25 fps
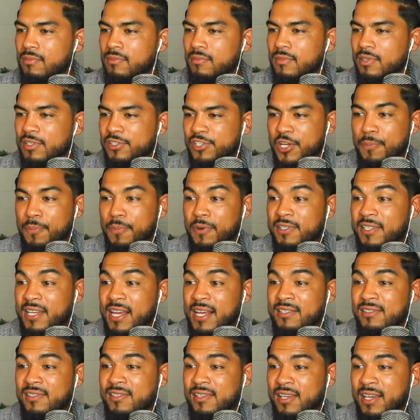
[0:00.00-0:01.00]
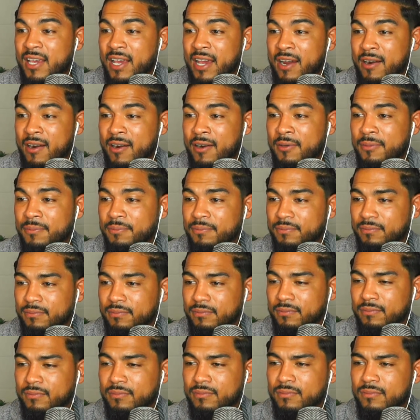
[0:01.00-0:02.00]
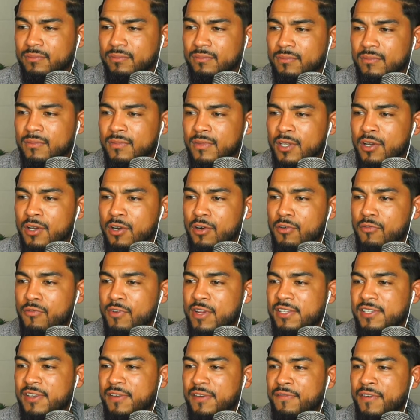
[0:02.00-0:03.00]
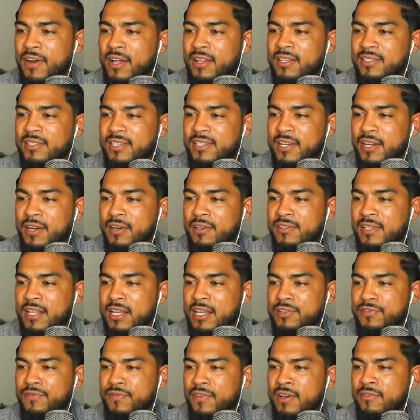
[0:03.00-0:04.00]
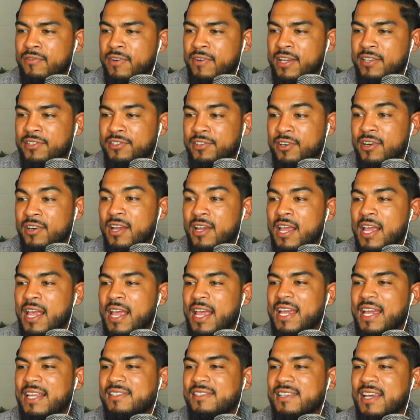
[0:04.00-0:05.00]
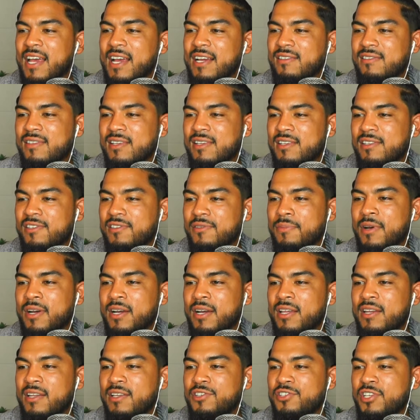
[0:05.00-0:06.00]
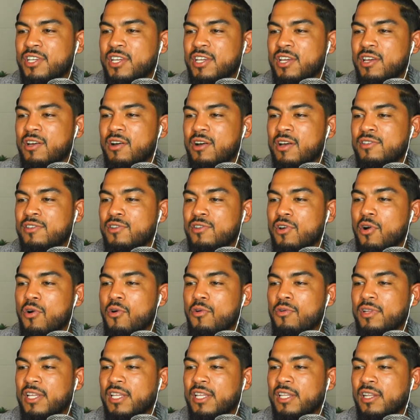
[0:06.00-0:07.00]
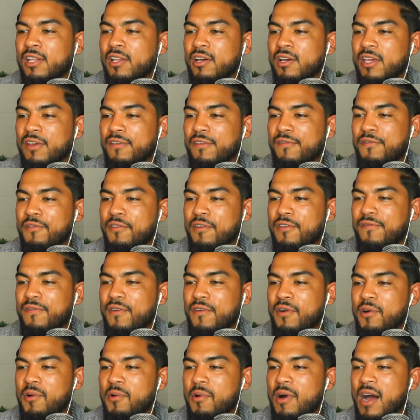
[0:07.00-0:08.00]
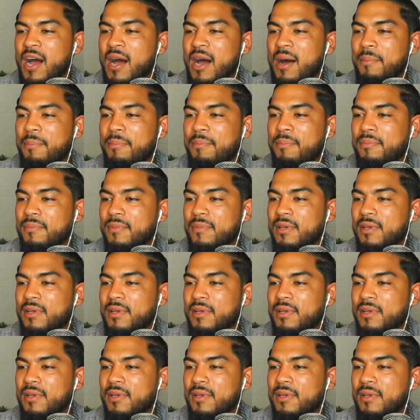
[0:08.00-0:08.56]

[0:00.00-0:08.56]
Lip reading: She pretends to care. Her recent volunteer / fundraiser in Texas, but she is only looking for photo op